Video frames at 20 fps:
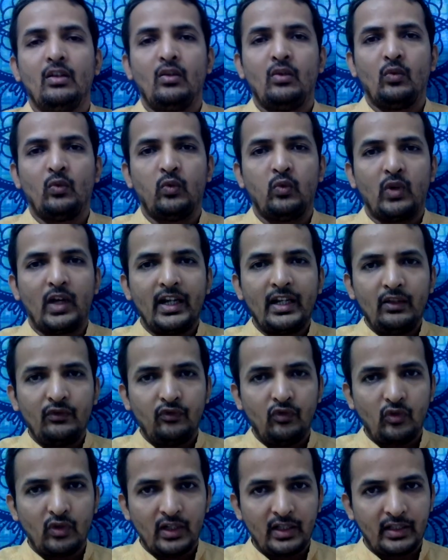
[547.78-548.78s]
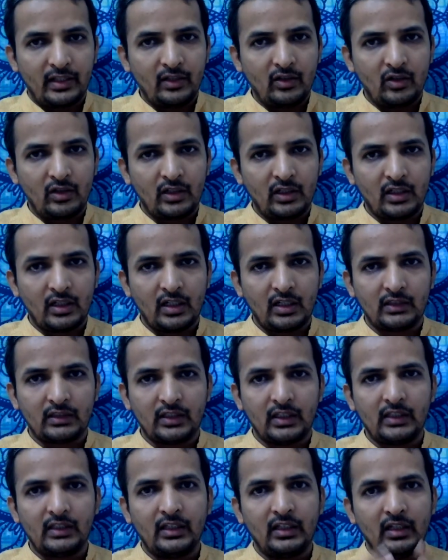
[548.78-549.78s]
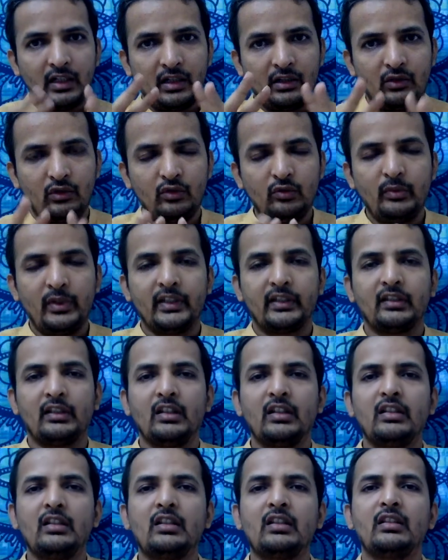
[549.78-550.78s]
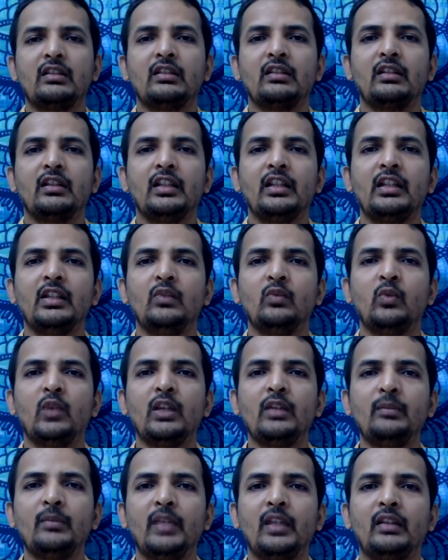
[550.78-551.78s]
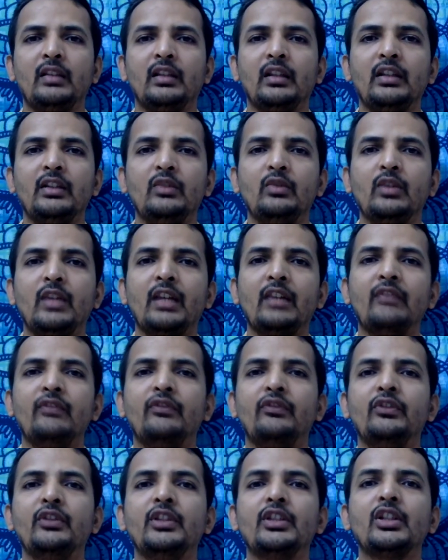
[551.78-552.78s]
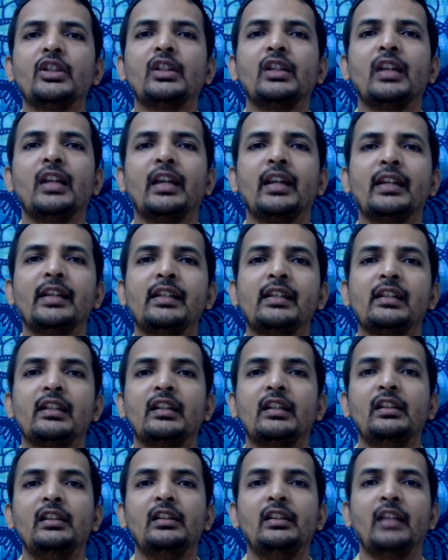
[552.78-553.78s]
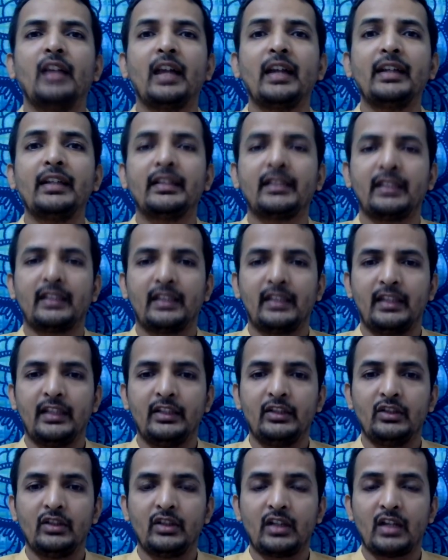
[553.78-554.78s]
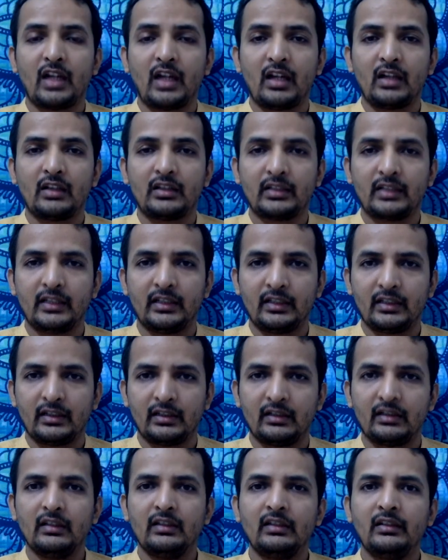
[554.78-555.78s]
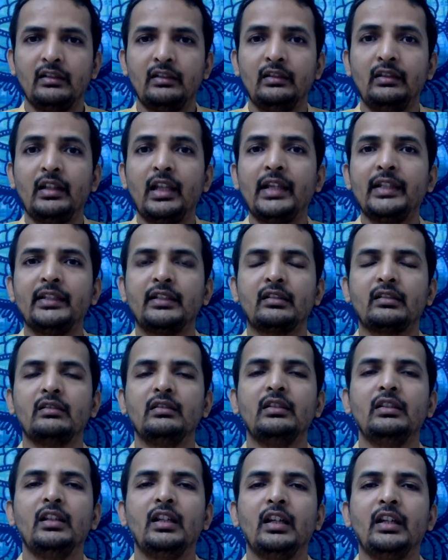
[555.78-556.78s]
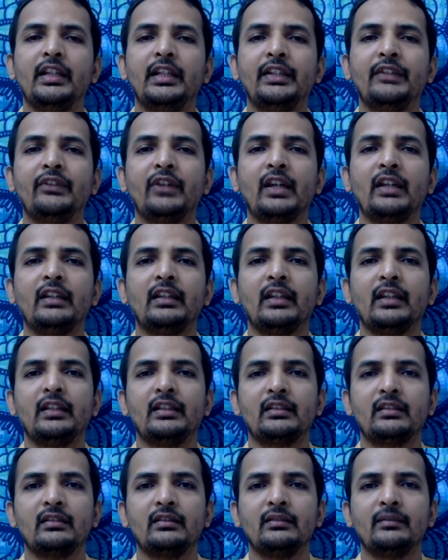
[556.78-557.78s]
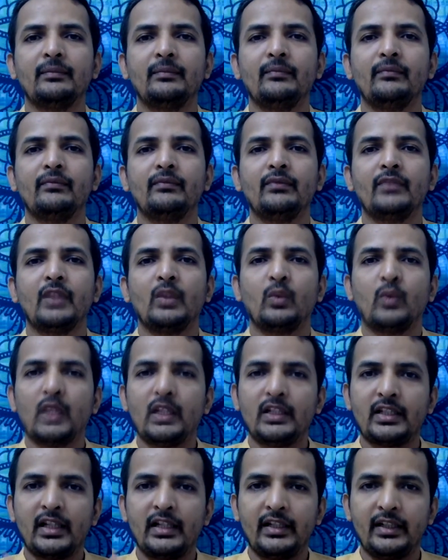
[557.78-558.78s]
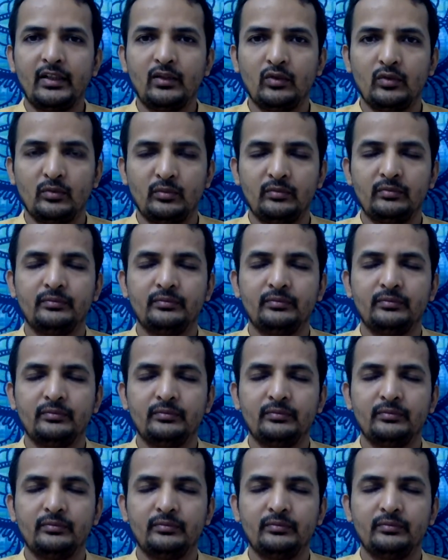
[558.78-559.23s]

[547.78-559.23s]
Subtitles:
While focusing on Anahata, there are 2 methods. In one method, you can visualize a light in your heart center. Light, a divine light, while chanting Om.